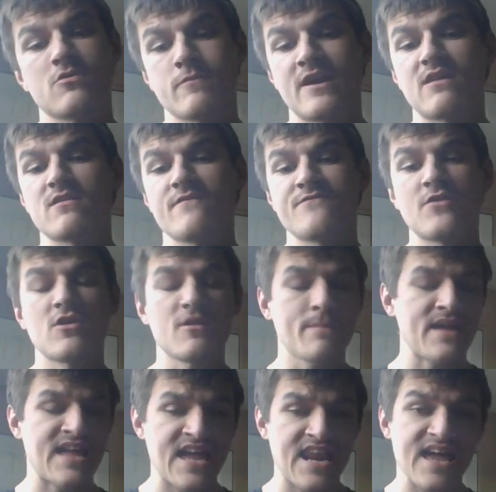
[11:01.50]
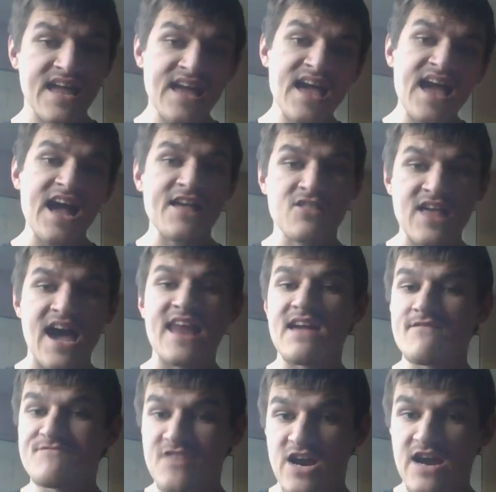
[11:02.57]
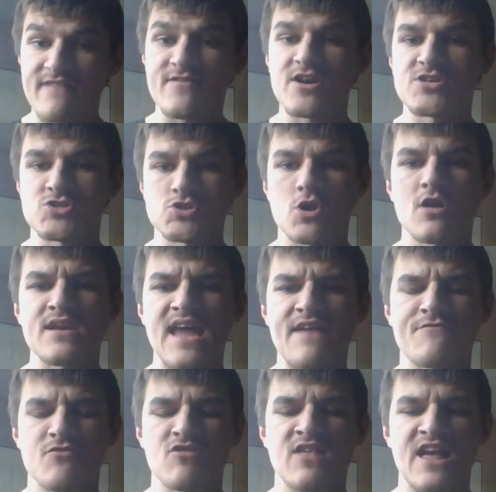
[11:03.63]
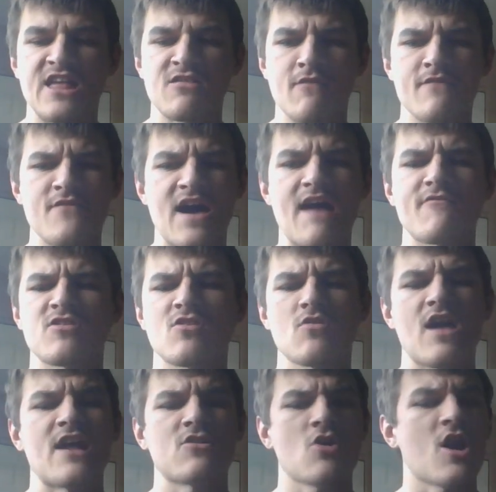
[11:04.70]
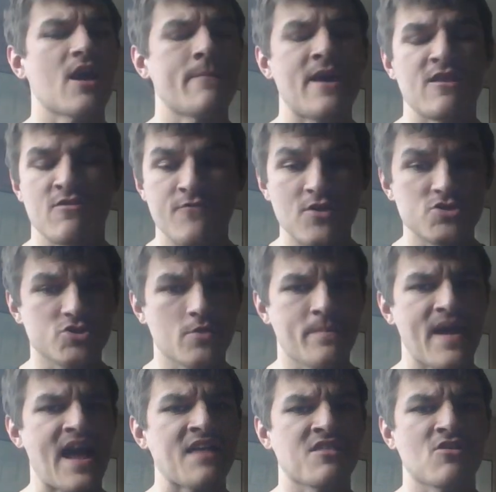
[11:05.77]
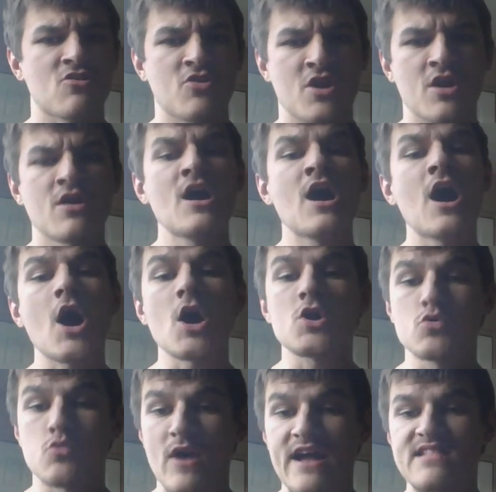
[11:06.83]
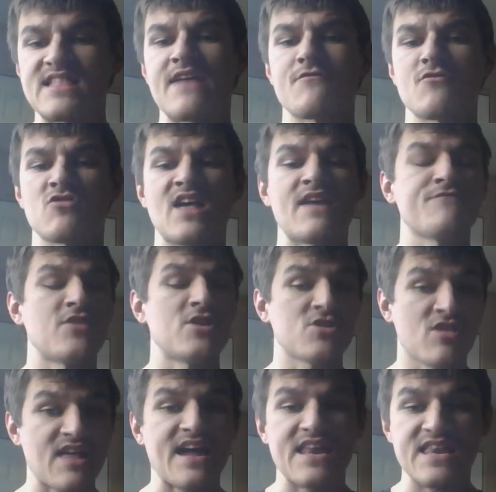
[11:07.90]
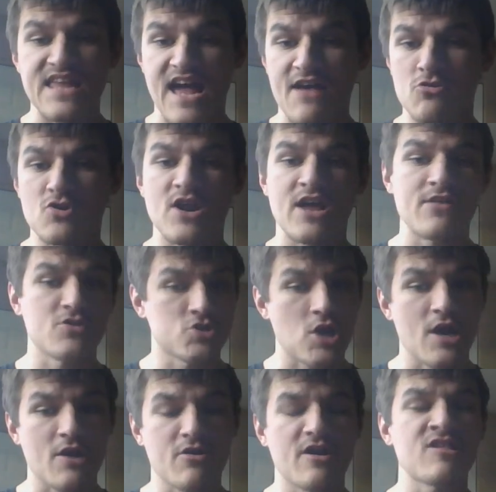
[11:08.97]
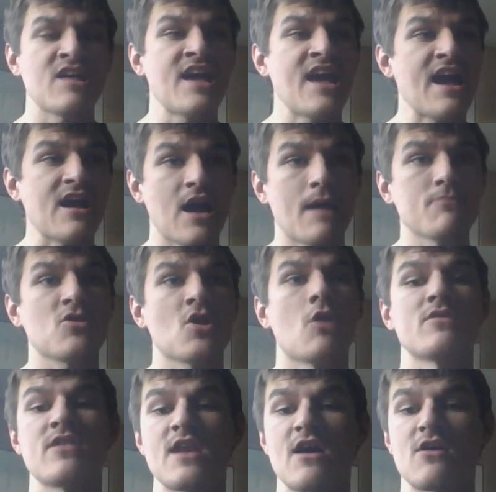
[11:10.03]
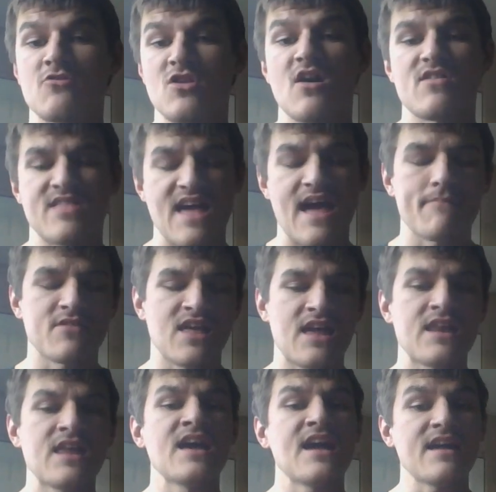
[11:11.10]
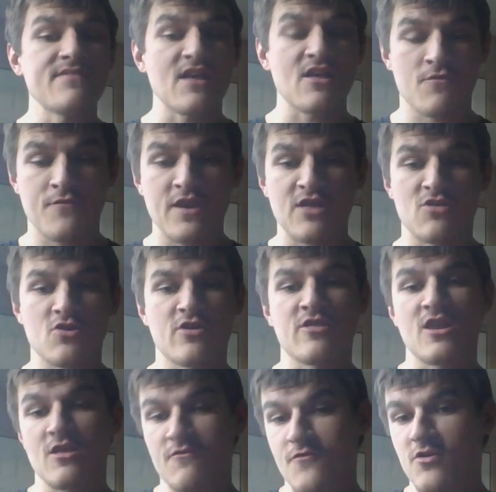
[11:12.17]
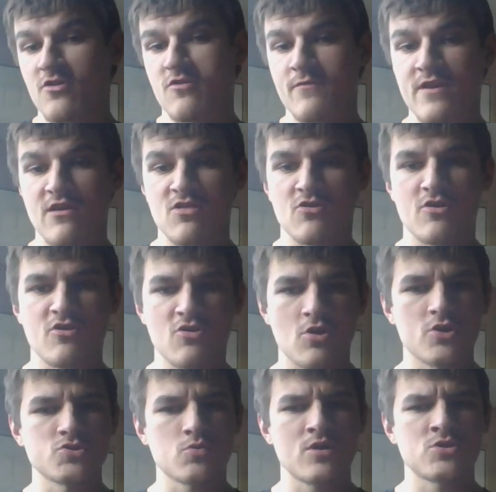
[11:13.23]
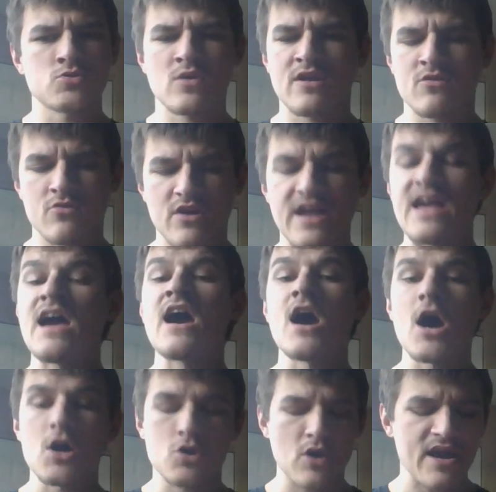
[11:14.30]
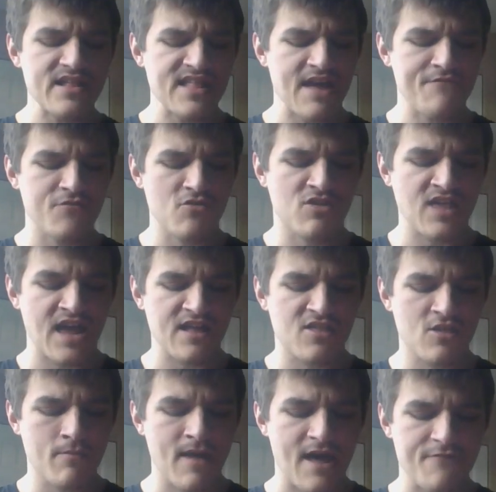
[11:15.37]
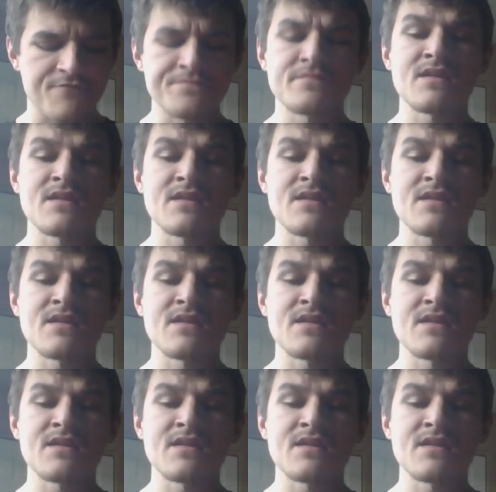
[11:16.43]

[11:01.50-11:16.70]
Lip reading: at the rear of the field at the beginning. And had a very, very strong day for Zane Smith. Obviously, a lot of talk about his future passes here. A great day for Zane. Finished second yesterday in the truck race and comes home with another solid top 10 in the Xfinity Series. And his first Xfinity Series started 2023. A great day for Zane Smith.